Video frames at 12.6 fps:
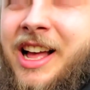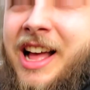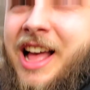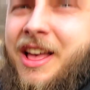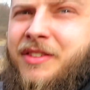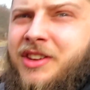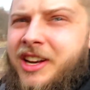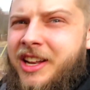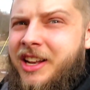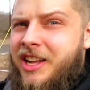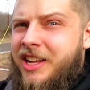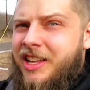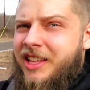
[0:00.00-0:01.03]
I haven't done
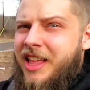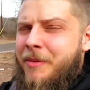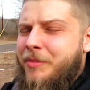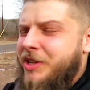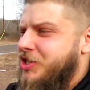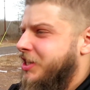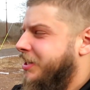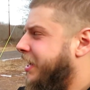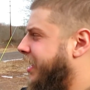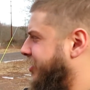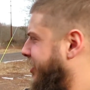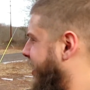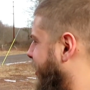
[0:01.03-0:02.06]
an MPG
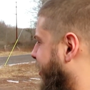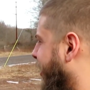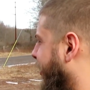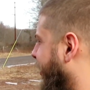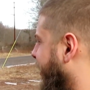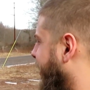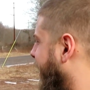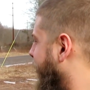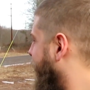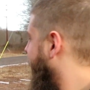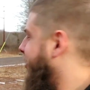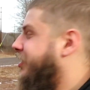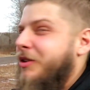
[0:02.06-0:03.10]
test yet or anything like that,
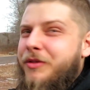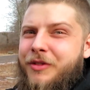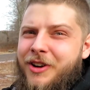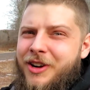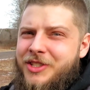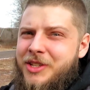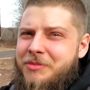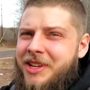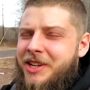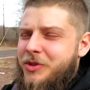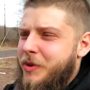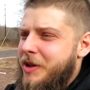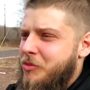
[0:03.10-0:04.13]
but so far it seems like
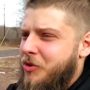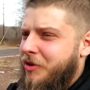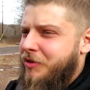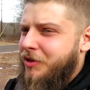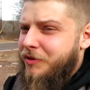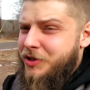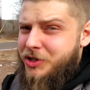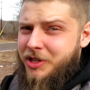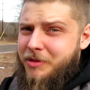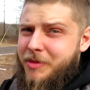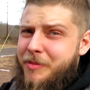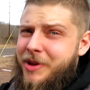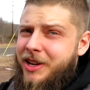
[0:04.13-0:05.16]
it's way more fuel efficient
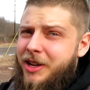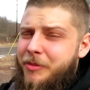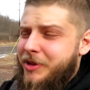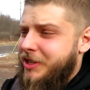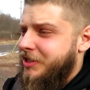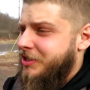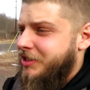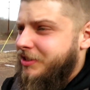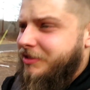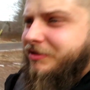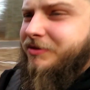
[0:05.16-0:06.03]
than my pickup is.